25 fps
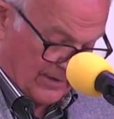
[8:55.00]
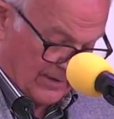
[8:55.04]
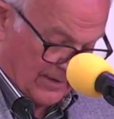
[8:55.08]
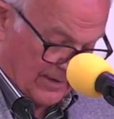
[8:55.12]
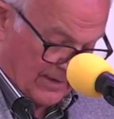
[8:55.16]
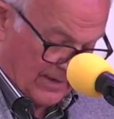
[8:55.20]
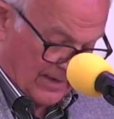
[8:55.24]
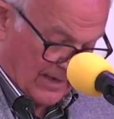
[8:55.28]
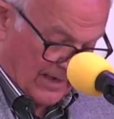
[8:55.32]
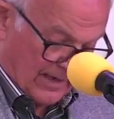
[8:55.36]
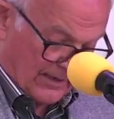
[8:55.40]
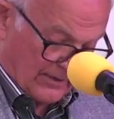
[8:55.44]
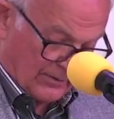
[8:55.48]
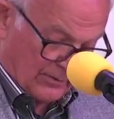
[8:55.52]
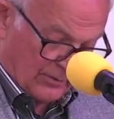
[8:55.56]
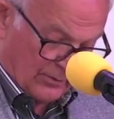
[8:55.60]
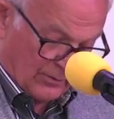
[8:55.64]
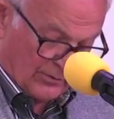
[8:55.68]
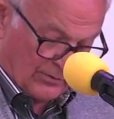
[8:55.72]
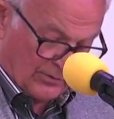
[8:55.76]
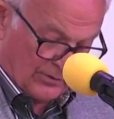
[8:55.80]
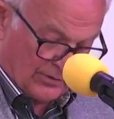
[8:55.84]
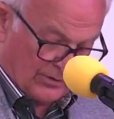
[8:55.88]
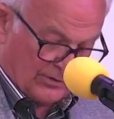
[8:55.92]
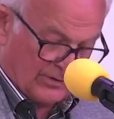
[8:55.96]
I
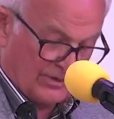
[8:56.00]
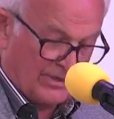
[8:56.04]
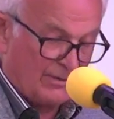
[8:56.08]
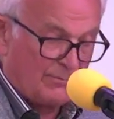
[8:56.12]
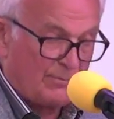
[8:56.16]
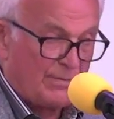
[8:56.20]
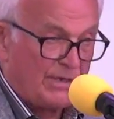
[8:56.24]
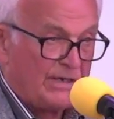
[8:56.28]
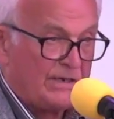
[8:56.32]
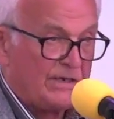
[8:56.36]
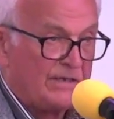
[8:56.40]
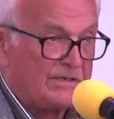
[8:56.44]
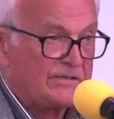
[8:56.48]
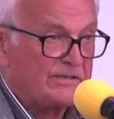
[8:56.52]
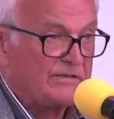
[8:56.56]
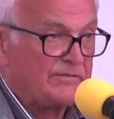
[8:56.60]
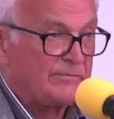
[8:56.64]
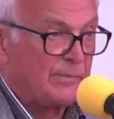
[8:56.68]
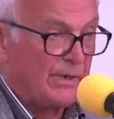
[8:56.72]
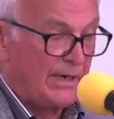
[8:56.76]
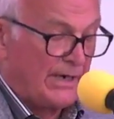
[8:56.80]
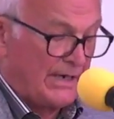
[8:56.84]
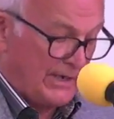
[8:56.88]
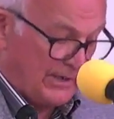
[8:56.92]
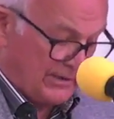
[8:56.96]
told her that because of
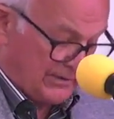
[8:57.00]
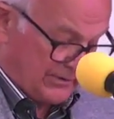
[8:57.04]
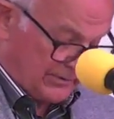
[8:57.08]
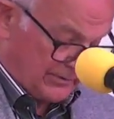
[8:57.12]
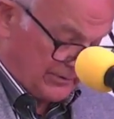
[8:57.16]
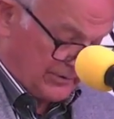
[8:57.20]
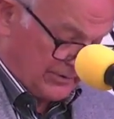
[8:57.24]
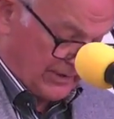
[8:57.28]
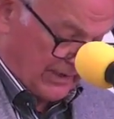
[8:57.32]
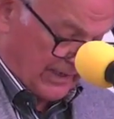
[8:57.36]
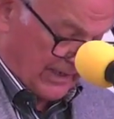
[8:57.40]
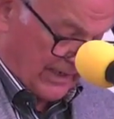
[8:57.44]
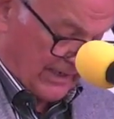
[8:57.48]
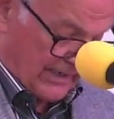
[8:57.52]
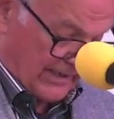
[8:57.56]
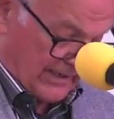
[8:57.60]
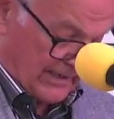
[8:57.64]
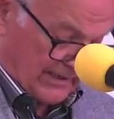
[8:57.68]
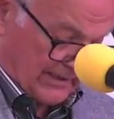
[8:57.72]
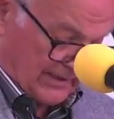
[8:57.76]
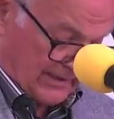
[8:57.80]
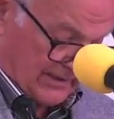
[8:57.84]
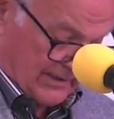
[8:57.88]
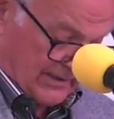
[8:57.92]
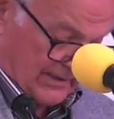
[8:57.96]
my
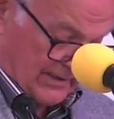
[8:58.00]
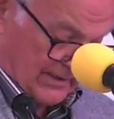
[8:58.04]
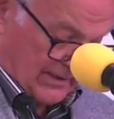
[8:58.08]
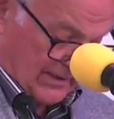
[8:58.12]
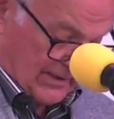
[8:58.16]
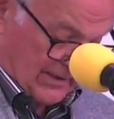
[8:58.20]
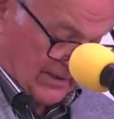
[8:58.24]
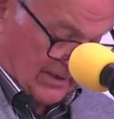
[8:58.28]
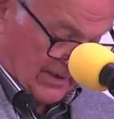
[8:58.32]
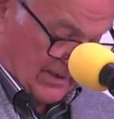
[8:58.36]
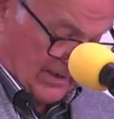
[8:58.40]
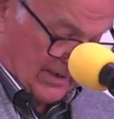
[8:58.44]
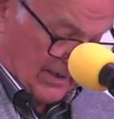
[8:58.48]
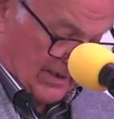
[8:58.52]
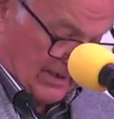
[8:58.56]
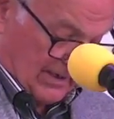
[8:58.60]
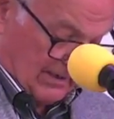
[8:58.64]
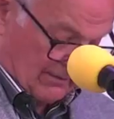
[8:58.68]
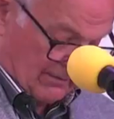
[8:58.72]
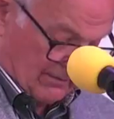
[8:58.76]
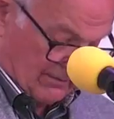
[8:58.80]
understanding of